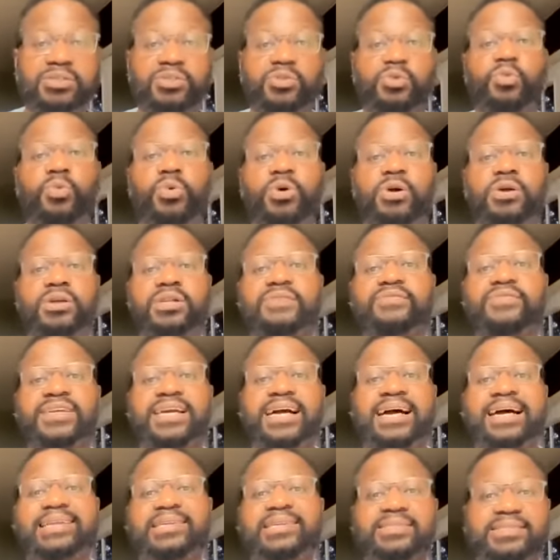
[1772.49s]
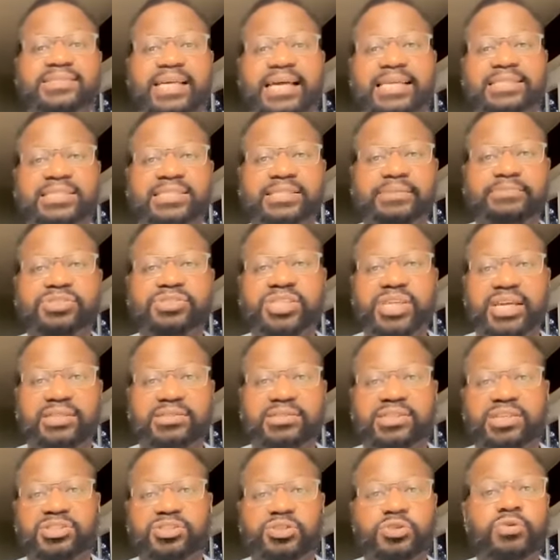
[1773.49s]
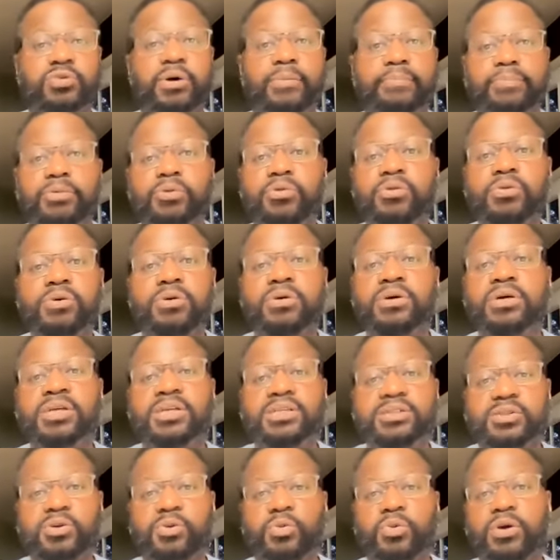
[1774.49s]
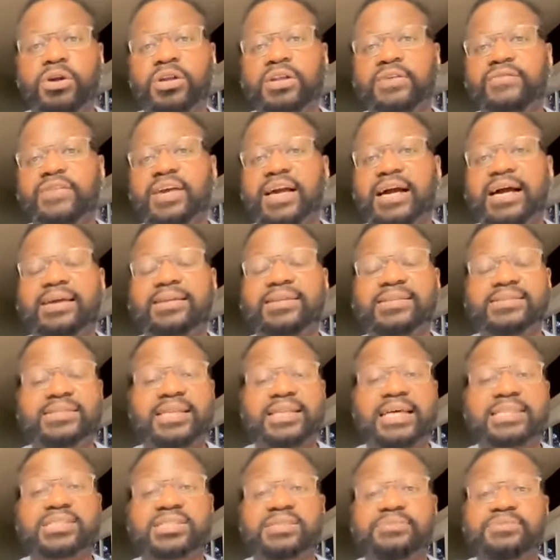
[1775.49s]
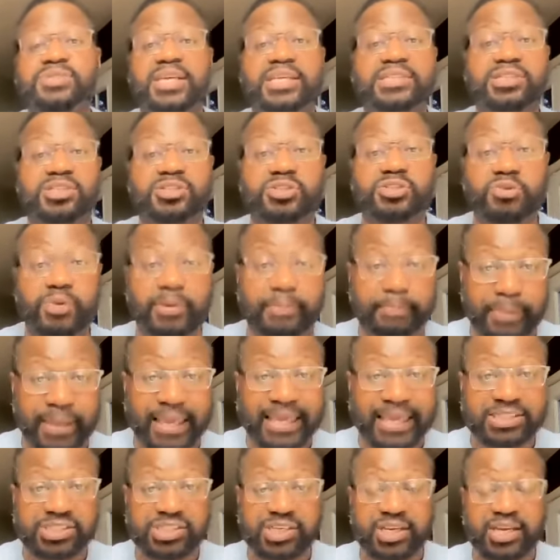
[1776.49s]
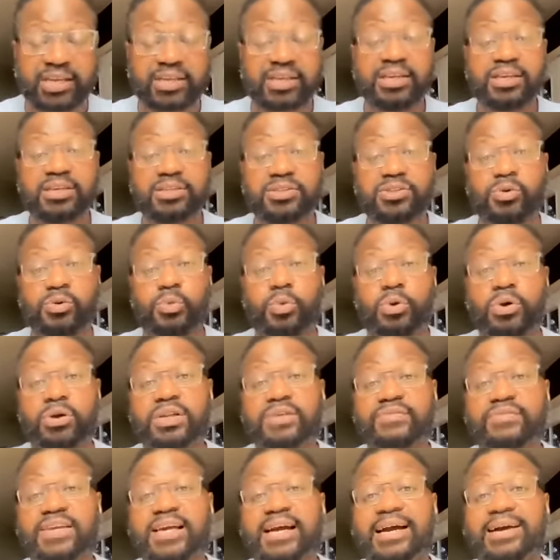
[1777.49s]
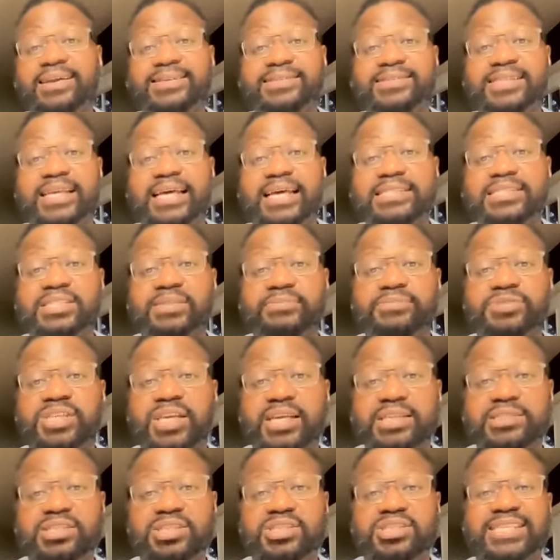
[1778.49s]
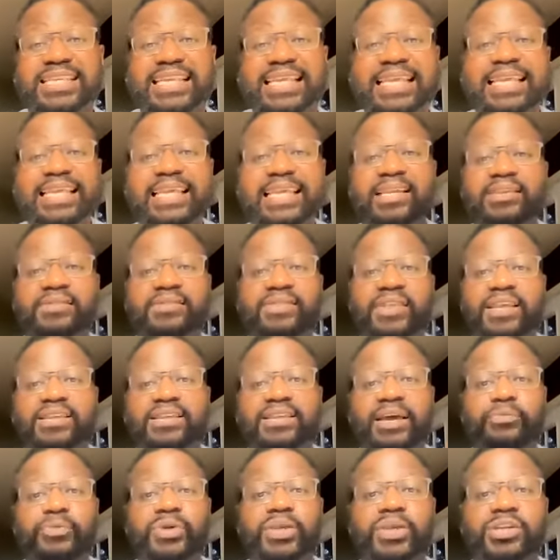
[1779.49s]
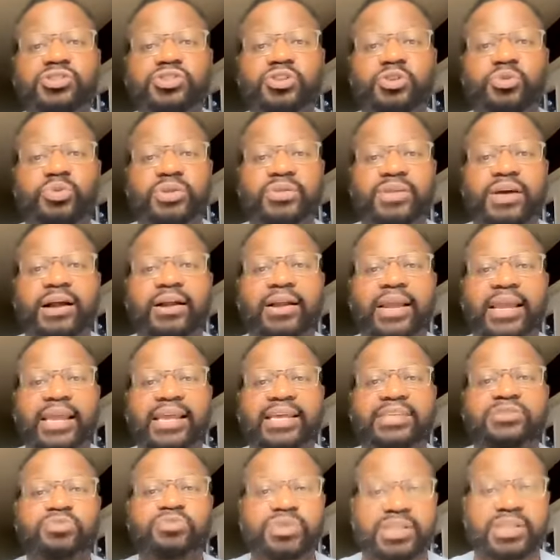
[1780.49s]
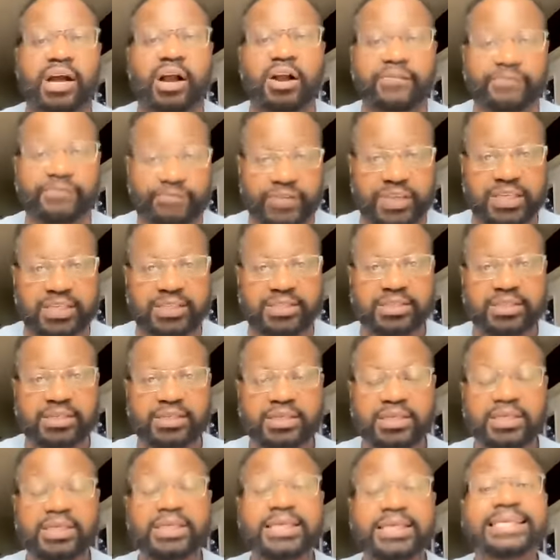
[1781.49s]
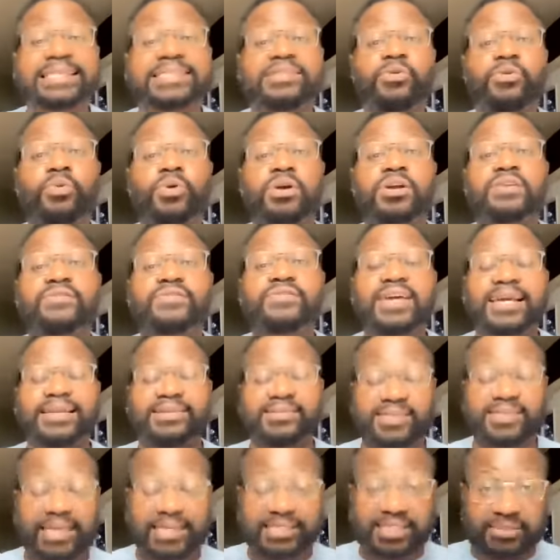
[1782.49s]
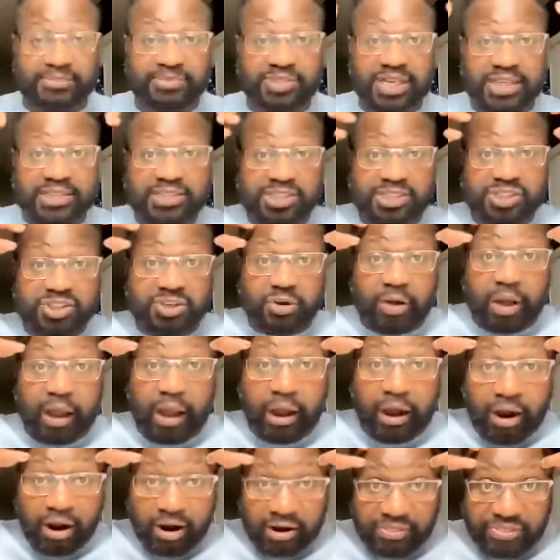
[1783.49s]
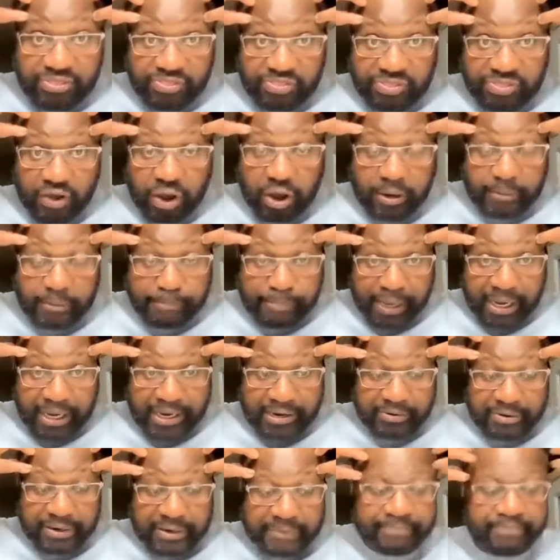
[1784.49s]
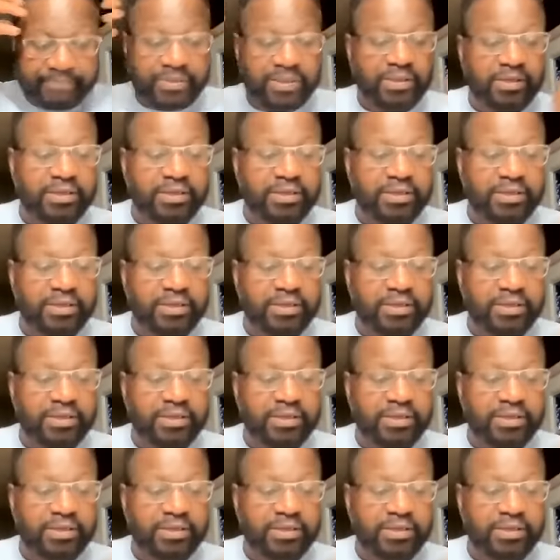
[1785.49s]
the word of God is not subjected to a pool. The word of God is not subjected to a paycheck. The word of God is not subjected to anything that we can do with our hands, with our feet. The word of God is not subjected to our thought pattern.